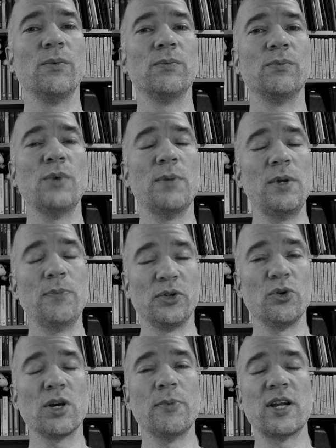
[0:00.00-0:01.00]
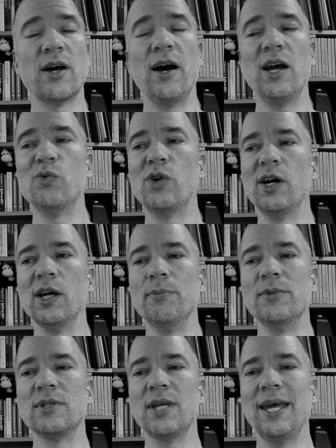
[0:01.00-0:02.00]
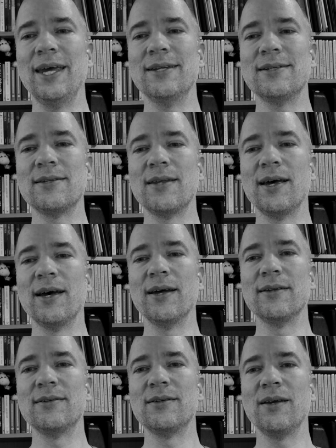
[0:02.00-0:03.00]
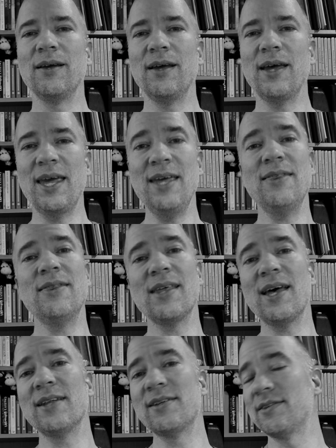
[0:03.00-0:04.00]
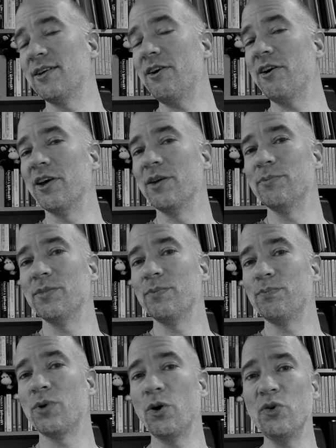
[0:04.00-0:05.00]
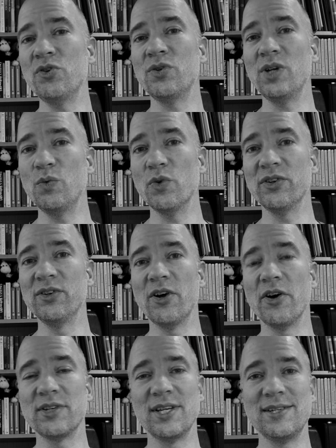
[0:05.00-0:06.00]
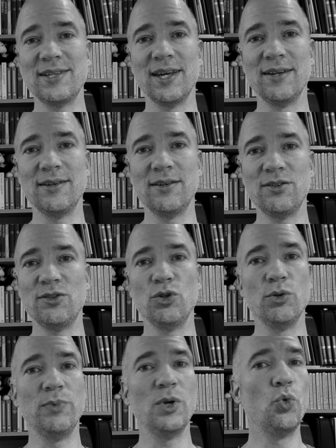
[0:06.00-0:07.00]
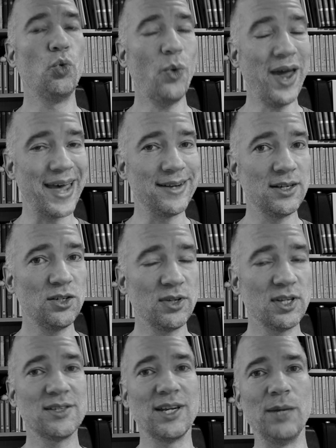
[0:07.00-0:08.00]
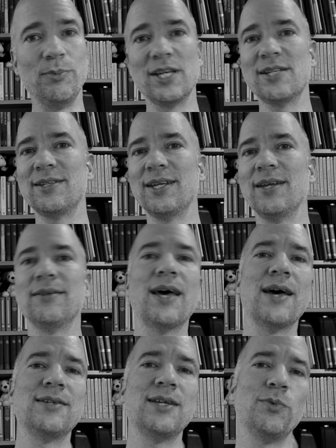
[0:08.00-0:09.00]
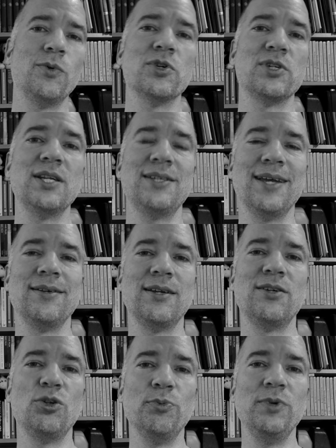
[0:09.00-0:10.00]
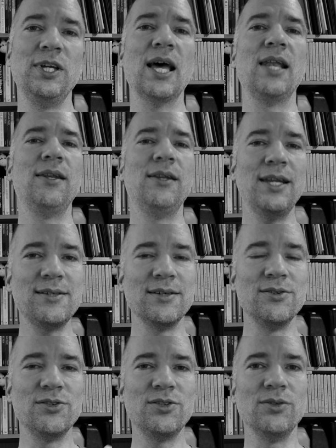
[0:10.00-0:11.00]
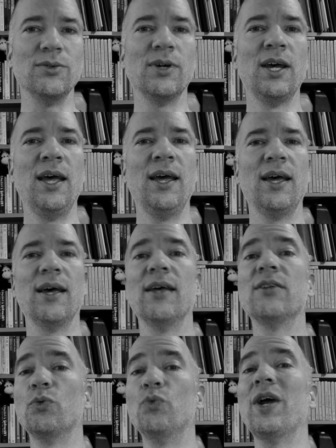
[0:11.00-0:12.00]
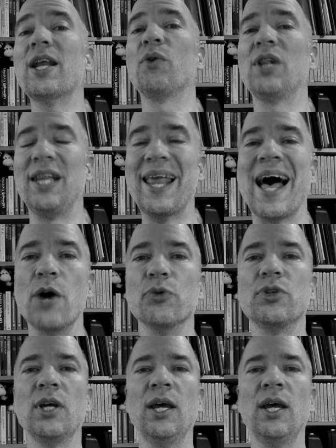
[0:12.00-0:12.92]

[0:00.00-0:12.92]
when people talk about I rhymes is that in that time, poetry was not intended to be read to the same extent as it was intended to be listened to, so read out loud